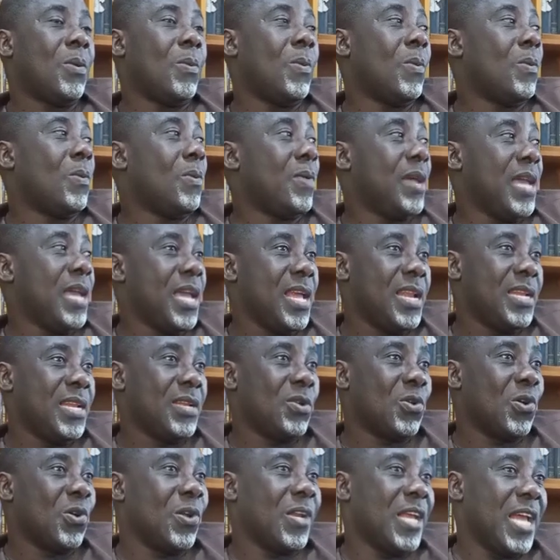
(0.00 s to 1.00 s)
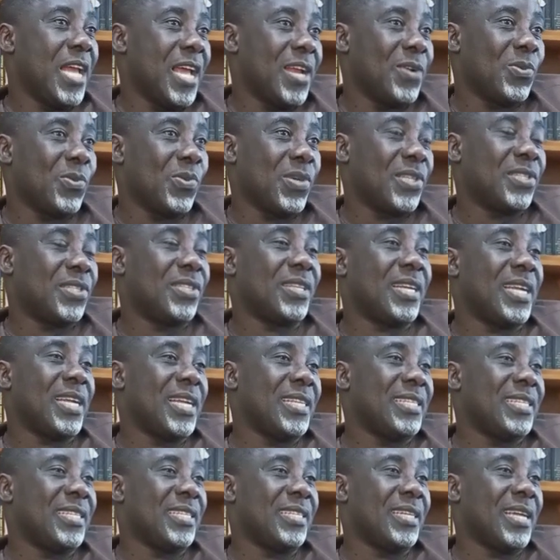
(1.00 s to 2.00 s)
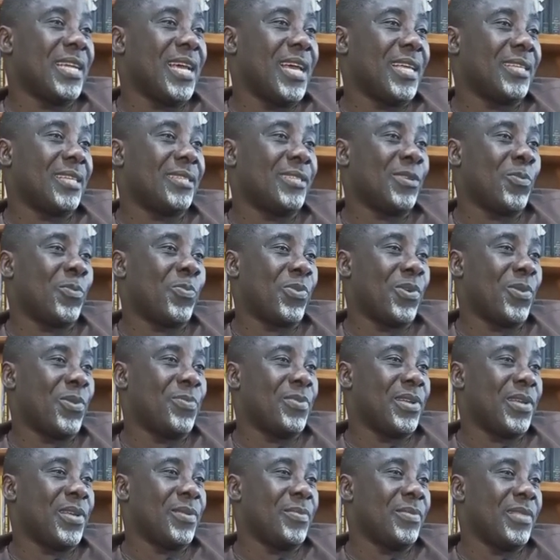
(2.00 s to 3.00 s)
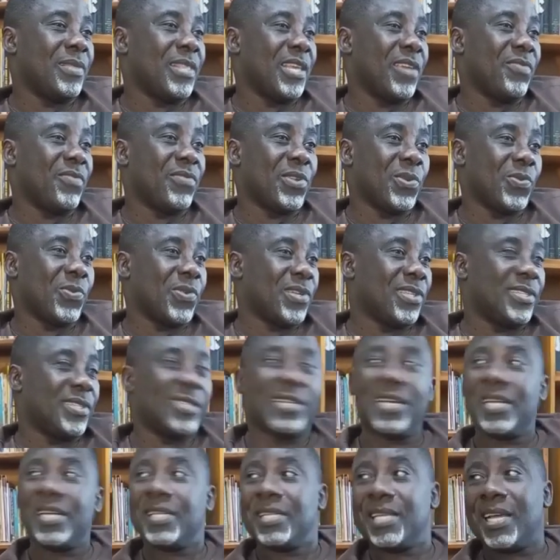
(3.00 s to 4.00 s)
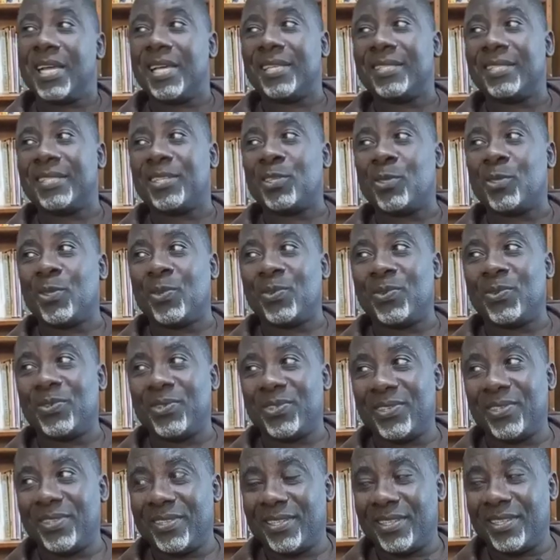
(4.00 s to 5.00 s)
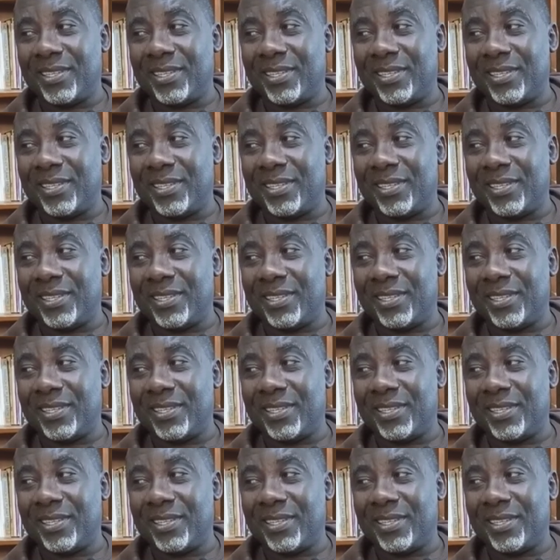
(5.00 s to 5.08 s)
When Goliath was ready as the problem, David was ready as the solution.